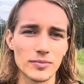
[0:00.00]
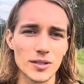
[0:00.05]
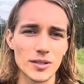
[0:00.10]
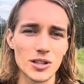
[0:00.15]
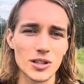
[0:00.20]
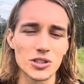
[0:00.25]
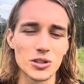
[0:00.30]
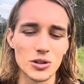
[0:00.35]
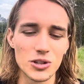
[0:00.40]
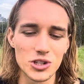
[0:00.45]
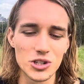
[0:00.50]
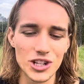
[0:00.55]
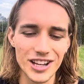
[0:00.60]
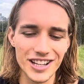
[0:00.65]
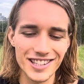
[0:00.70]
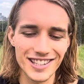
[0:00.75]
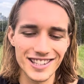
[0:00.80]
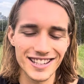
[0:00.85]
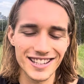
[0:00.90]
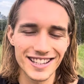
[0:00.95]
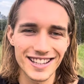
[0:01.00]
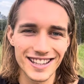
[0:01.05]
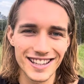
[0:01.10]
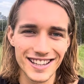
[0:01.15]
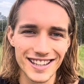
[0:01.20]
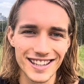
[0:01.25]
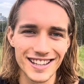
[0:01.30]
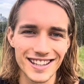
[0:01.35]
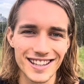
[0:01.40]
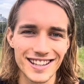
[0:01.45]
So just
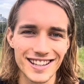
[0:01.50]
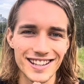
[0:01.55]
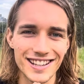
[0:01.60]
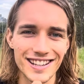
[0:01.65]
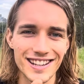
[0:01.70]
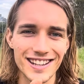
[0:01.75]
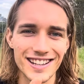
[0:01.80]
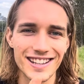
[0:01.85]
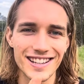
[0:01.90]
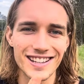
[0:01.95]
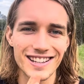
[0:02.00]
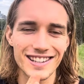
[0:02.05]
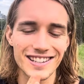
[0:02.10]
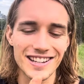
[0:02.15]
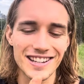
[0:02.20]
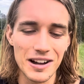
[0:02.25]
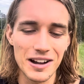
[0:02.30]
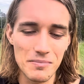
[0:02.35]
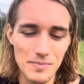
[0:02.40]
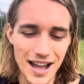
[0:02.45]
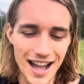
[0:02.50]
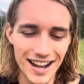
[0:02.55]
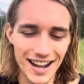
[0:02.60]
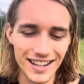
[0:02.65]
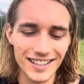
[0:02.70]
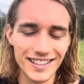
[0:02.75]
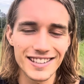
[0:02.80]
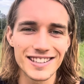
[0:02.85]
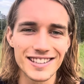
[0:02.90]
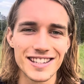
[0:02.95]
come back
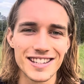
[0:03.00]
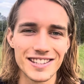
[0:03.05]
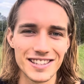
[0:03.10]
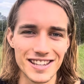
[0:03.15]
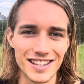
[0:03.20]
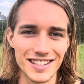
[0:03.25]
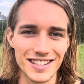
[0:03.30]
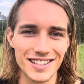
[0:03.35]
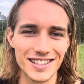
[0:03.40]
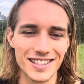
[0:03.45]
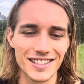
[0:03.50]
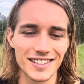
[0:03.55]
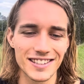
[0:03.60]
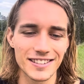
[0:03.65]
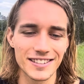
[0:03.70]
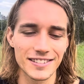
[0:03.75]
to this.